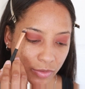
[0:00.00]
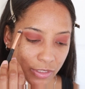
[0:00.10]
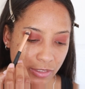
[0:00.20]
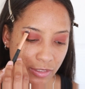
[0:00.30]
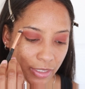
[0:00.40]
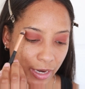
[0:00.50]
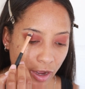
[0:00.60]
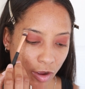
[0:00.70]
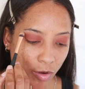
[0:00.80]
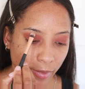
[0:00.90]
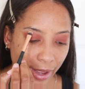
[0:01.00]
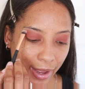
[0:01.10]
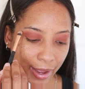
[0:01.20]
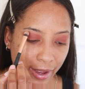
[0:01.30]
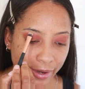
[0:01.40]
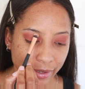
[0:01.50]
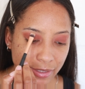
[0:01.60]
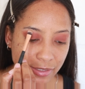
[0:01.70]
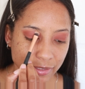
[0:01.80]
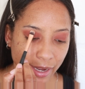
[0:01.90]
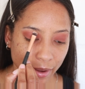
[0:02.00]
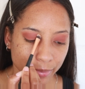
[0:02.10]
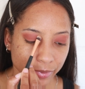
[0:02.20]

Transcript: this is gonna help add depth.